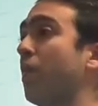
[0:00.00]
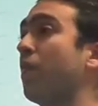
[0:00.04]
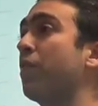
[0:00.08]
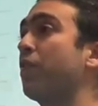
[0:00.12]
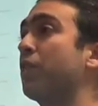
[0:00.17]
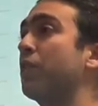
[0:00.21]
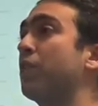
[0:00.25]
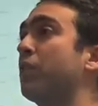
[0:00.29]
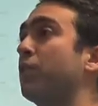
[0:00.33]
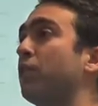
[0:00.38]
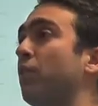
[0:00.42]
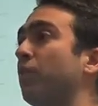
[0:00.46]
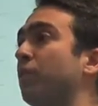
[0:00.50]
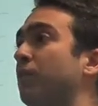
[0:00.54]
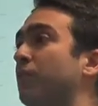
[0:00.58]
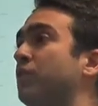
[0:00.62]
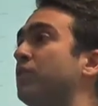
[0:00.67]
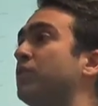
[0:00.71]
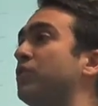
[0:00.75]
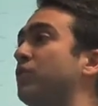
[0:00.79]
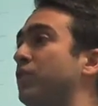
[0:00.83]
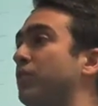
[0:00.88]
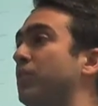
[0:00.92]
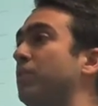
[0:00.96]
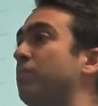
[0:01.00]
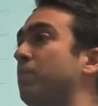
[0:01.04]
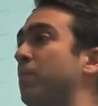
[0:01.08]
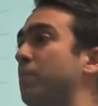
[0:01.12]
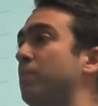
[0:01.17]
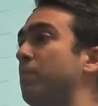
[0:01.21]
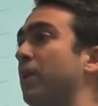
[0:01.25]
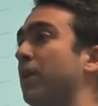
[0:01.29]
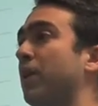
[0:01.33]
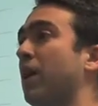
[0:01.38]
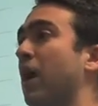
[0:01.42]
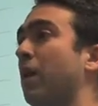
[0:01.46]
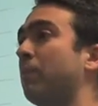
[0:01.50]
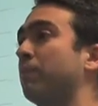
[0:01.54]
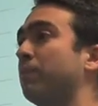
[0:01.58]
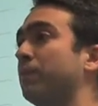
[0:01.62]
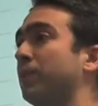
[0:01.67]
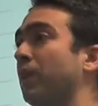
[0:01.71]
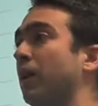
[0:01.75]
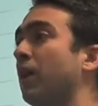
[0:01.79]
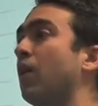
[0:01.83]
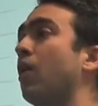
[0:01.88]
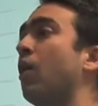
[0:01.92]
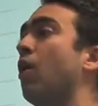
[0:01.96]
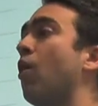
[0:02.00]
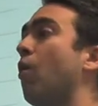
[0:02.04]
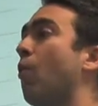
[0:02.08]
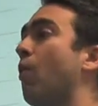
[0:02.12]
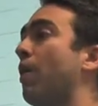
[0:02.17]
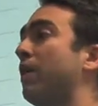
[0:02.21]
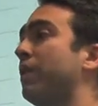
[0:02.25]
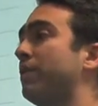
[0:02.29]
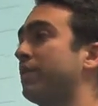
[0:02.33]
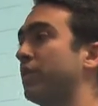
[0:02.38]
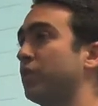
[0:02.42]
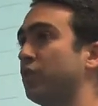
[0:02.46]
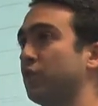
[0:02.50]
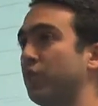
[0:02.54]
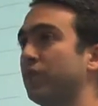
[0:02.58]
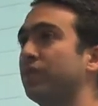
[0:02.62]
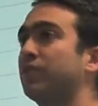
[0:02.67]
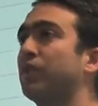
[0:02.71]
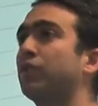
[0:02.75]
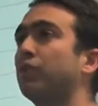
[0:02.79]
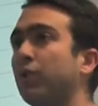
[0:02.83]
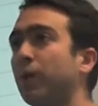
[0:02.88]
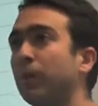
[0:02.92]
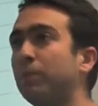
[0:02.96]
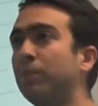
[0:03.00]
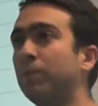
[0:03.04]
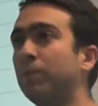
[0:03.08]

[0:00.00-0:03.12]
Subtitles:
1/3 of its GDP per capita when it's adjusted on a